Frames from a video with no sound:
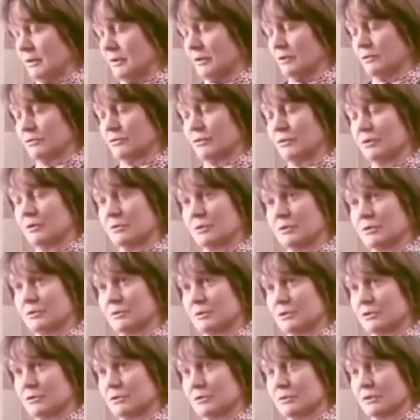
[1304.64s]
control which
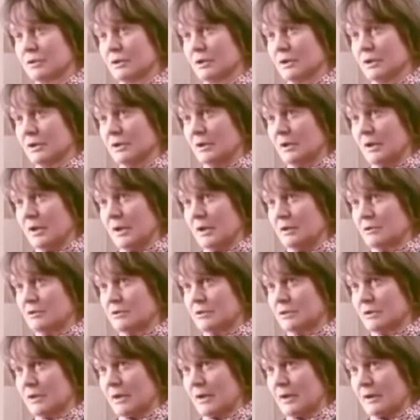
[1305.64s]
we should
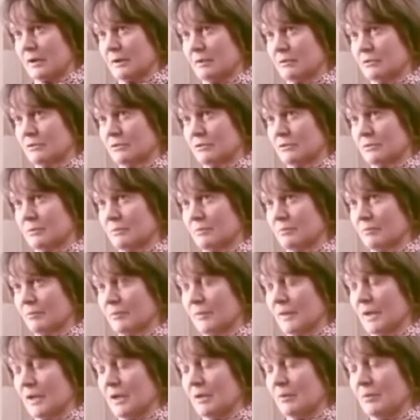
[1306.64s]
exercise.
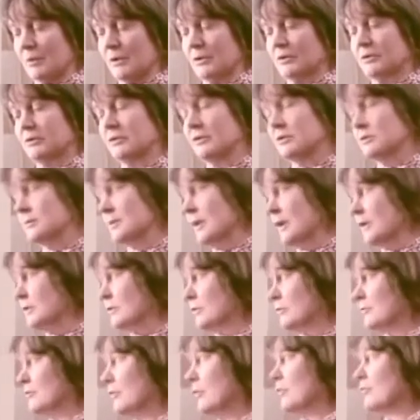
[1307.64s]
But this
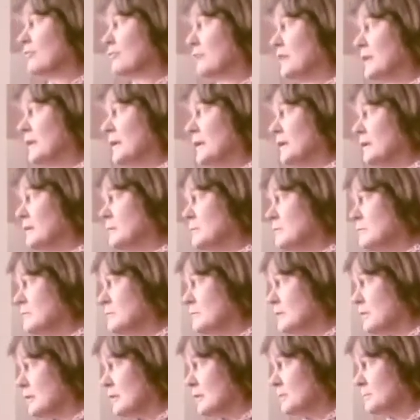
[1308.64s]
matter of
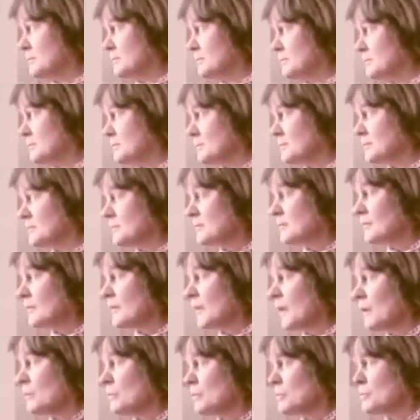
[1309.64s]
feelings,
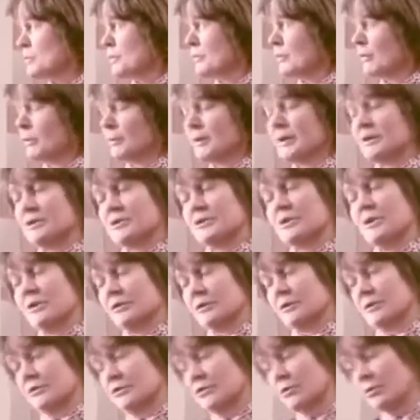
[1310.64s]
which we've already
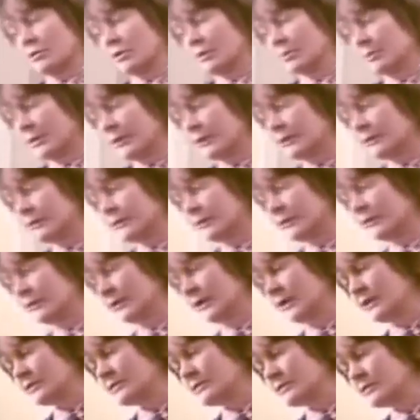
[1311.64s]
started to talk about,
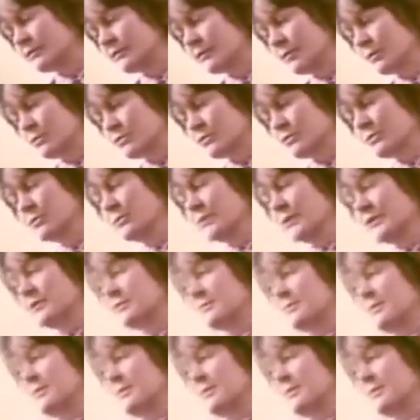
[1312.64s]
hasn't of course always